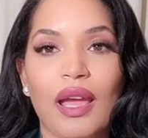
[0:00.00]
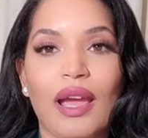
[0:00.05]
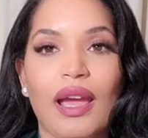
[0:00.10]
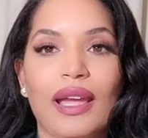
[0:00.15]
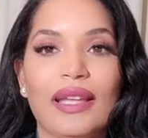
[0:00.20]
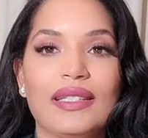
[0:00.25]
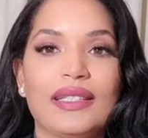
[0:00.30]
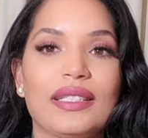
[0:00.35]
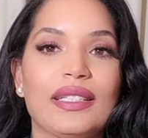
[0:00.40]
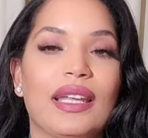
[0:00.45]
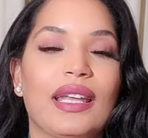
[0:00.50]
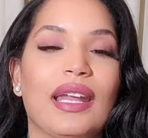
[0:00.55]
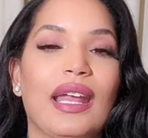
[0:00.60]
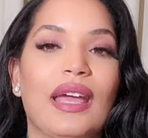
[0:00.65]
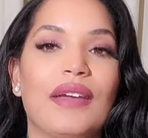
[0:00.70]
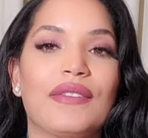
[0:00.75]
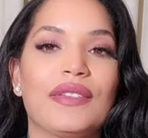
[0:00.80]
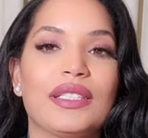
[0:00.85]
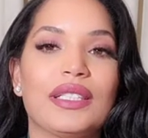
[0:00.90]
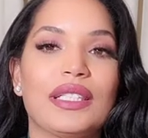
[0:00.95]
I did not
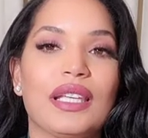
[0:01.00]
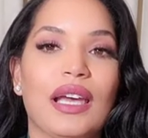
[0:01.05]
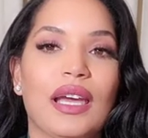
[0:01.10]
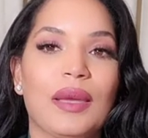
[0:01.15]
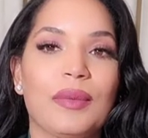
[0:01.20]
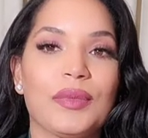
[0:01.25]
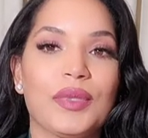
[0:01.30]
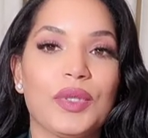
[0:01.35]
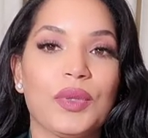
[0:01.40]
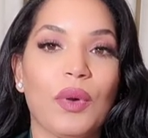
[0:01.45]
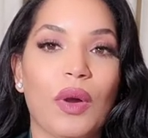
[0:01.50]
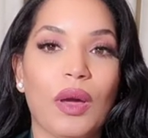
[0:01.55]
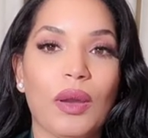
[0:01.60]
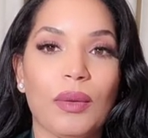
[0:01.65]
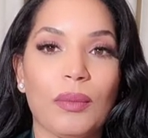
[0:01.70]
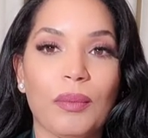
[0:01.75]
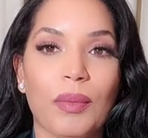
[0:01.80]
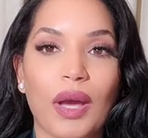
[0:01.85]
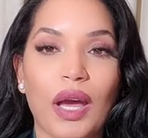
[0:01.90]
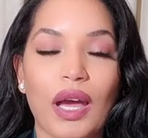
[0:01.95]
have a time to
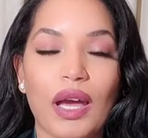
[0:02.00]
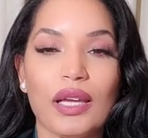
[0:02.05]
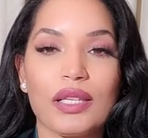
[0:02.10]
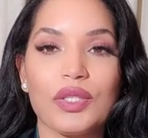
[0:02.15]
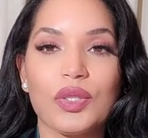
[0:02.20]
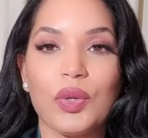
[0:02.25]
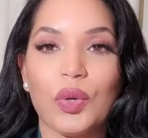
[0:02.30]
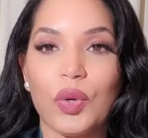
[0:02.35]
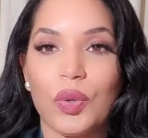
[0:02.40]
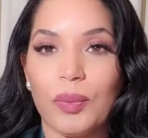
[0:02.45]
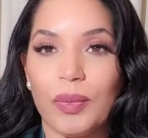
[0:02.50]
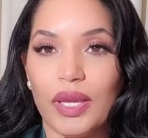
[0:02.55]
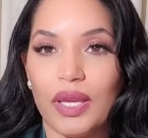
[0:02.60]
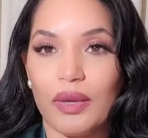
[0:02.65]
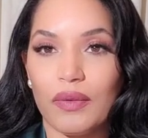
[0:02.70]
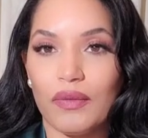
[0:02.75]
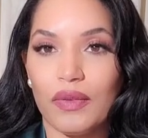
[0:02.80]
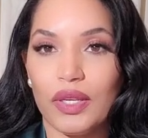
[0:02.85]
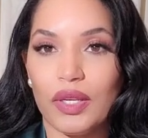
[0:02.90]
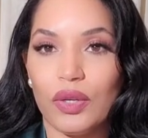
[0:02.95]
unbox or make a
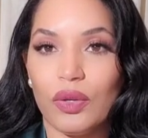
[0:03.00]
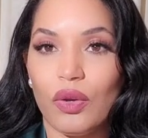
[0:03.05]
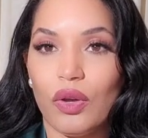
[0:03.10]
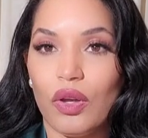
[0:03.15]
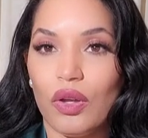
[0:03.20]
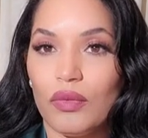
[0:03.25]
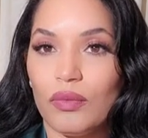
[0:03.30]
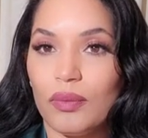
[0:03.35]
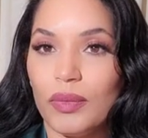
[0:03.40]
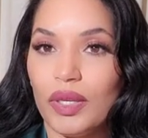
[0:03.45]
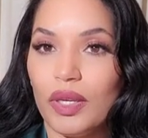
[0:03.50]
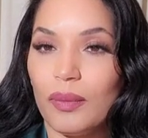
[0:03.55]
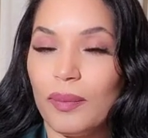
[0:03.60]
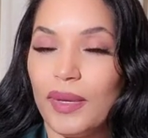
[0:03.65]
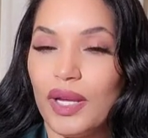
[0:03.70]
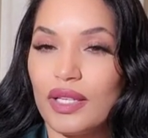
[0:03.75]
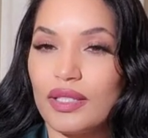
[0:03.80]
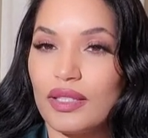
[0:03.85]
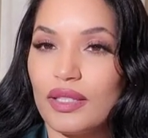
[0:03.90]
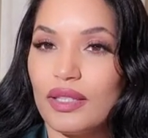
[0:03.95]
video of me
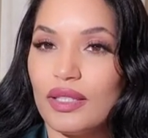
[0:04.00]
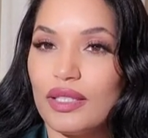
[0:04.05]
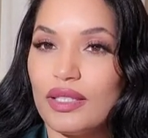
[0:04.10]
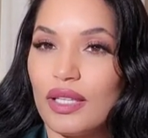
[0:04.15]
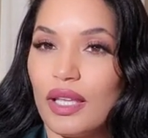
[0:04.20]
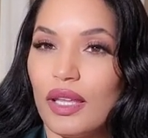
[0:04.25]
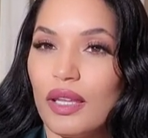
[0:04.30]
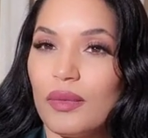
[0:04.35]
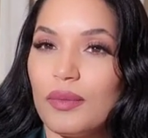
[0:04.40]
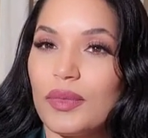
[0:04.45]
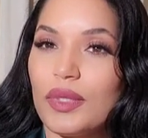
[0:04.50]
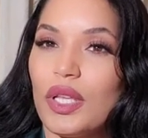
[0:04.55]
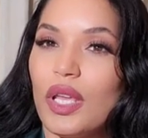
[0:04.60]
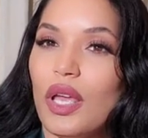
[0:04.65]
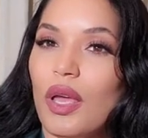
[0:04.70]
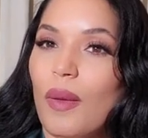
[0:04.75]
unboxing these items